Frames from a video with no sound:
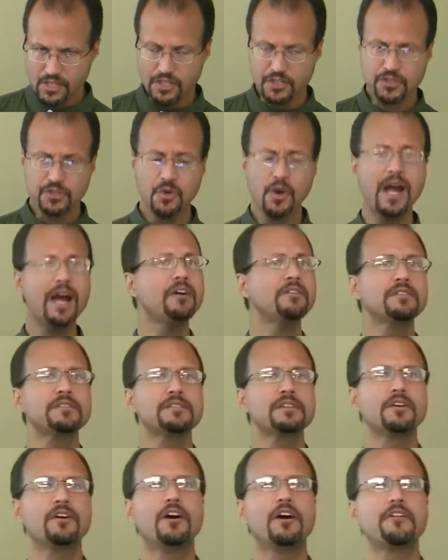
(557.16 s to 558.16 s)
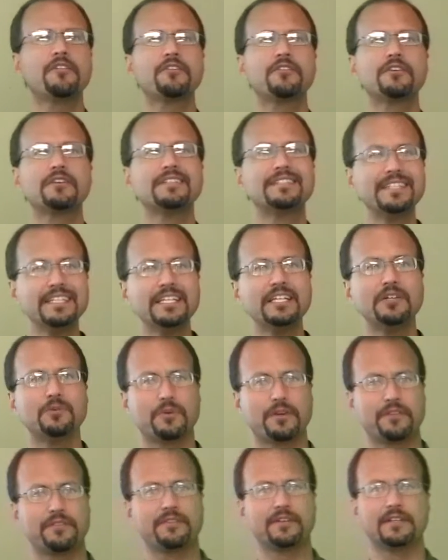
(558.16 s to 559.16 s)
So how does the author deal
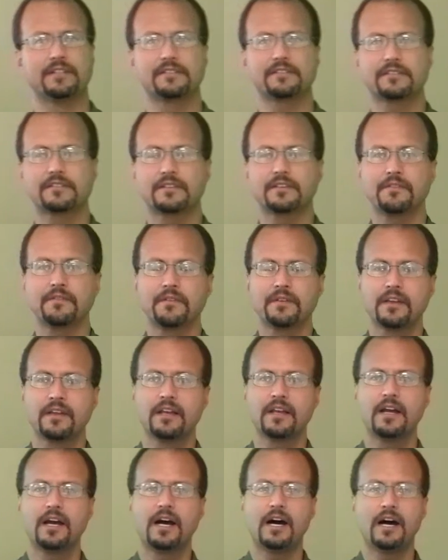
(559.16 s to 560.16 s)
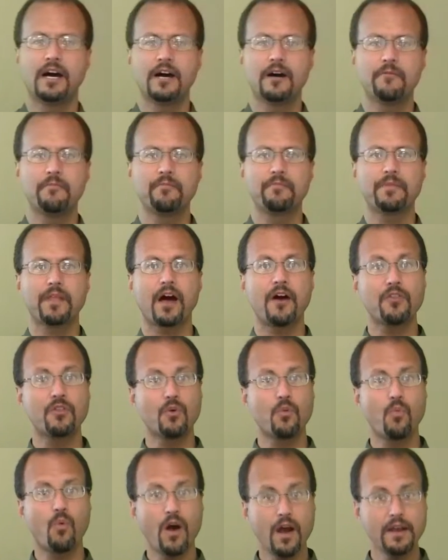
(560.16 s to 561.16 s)
with this? On
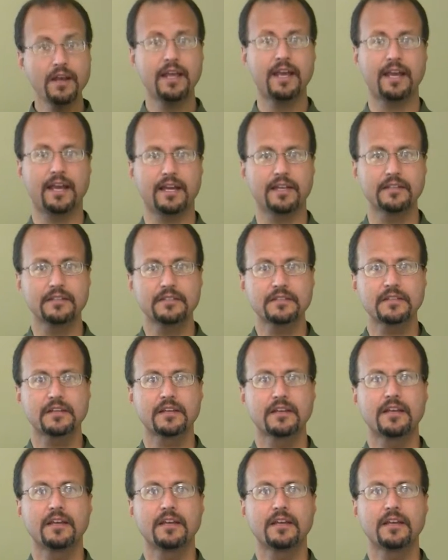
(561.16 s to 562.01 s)
the one hand,